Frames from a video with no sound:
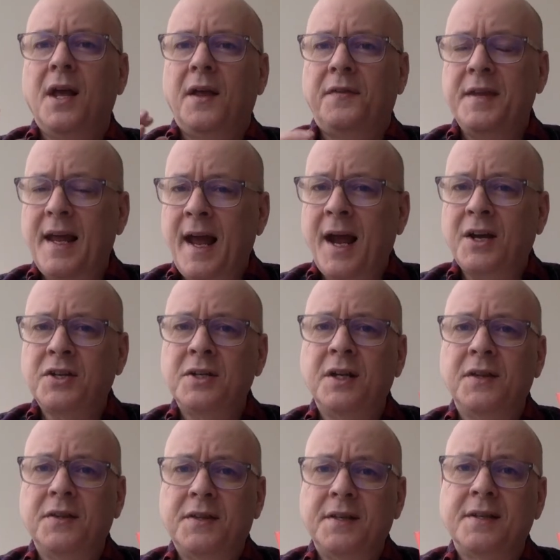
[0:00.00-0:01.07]
the action
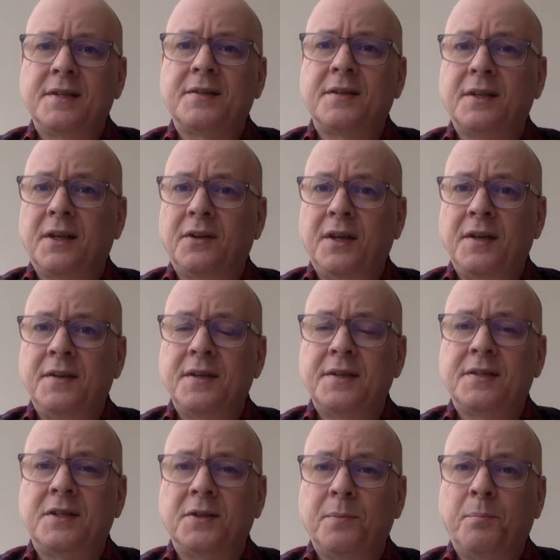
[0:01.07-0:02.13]
in this in
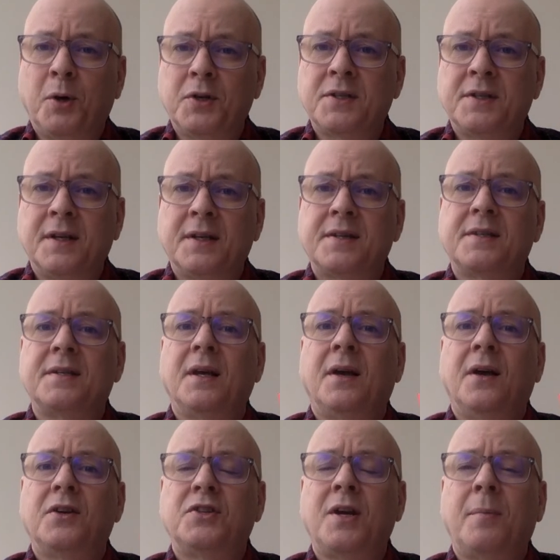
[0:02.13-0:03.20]
this book six,
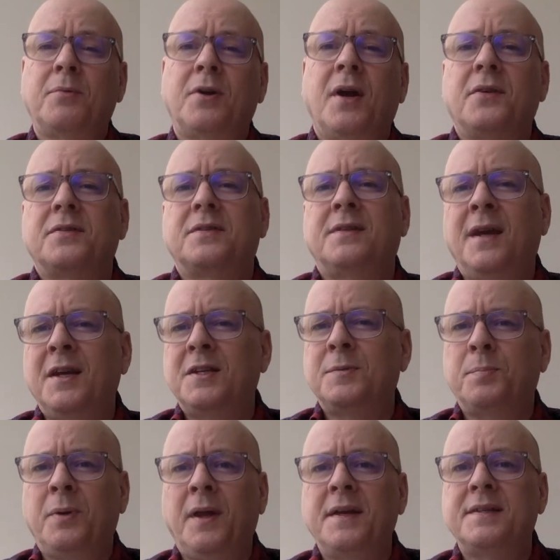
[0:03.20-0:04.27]
uh, Chapterhouse, takes
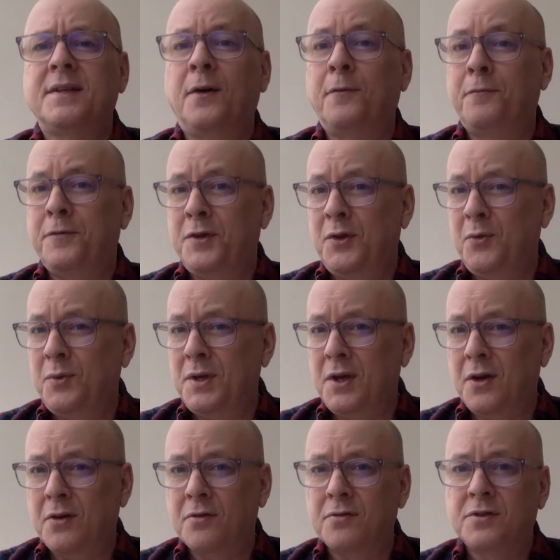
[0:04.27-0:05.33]
place a few
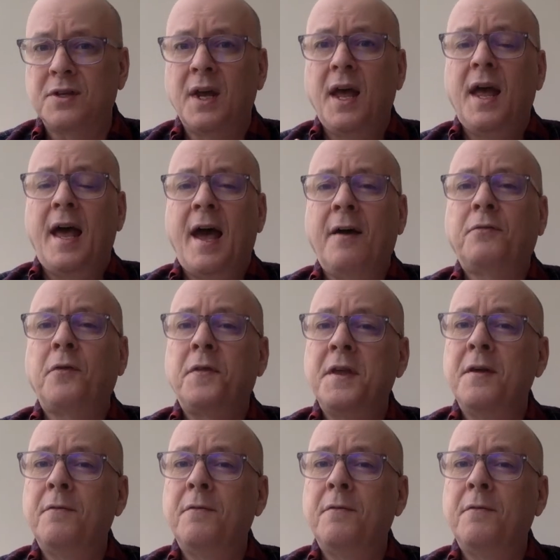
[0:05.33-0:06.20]
years after the